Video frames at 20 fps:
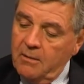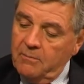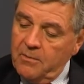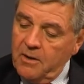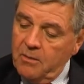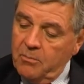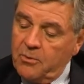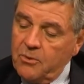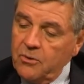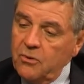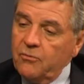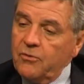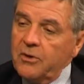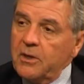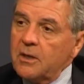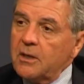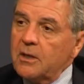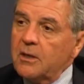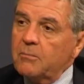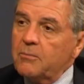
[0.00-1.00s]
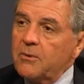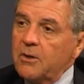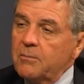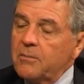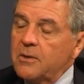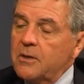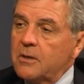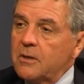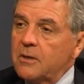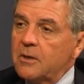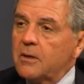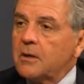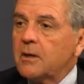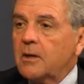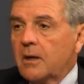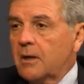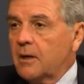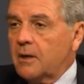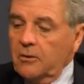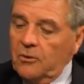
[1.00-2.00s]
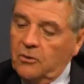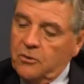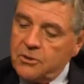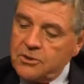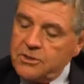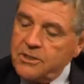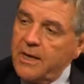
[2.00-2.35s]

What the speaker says: Improving in premier, and of course